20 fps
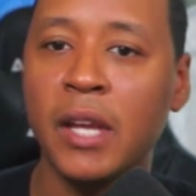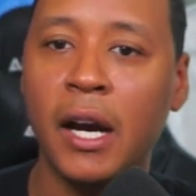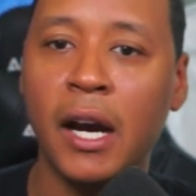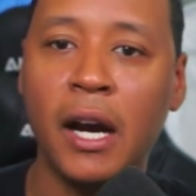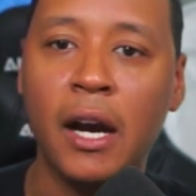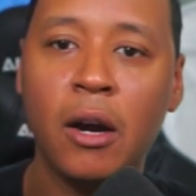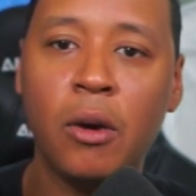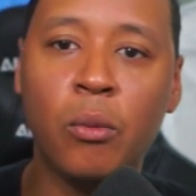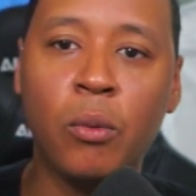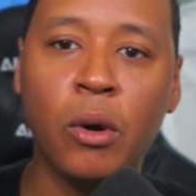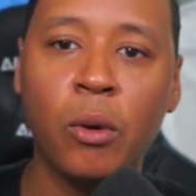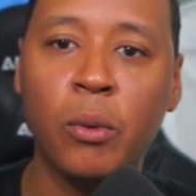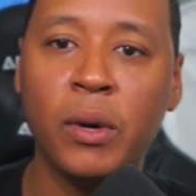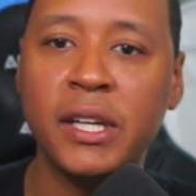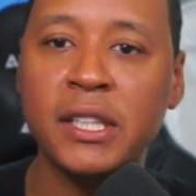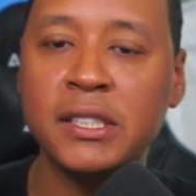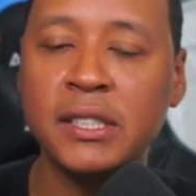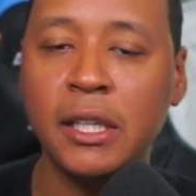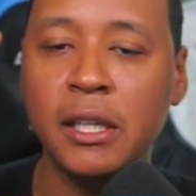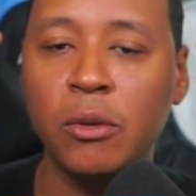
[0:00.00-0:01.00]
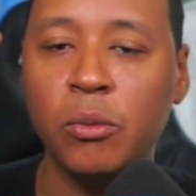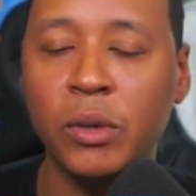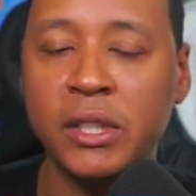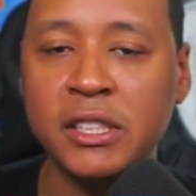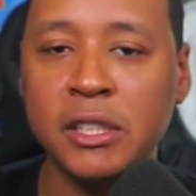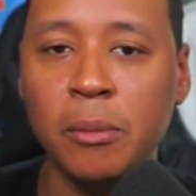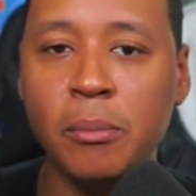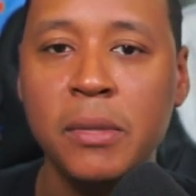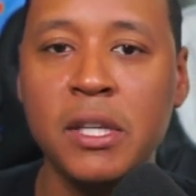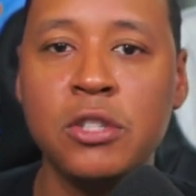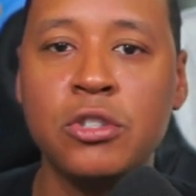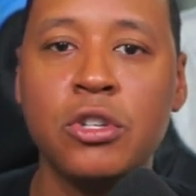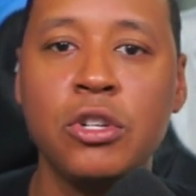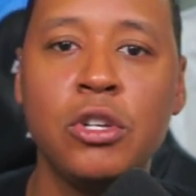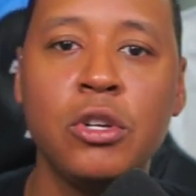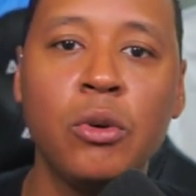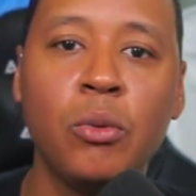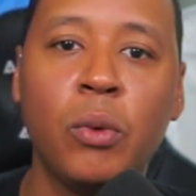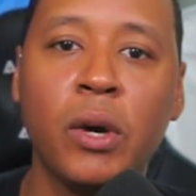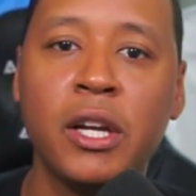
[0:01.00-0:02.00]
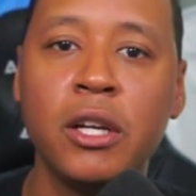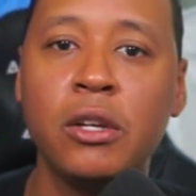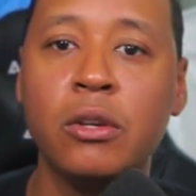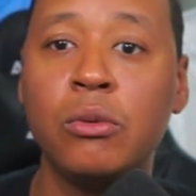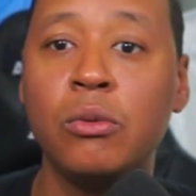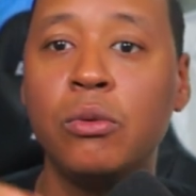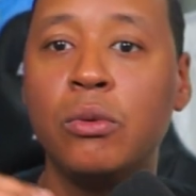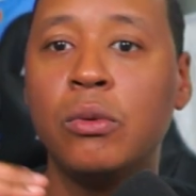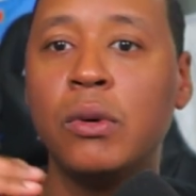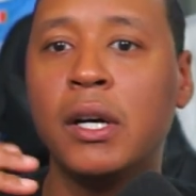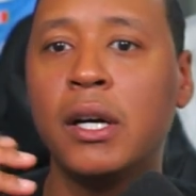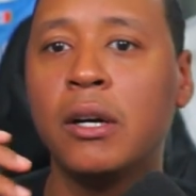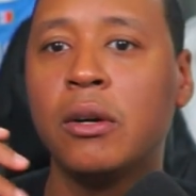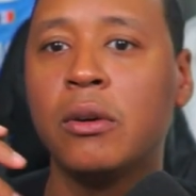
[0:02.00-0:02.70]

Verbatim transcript: what what is it? What does it mean to you? What are you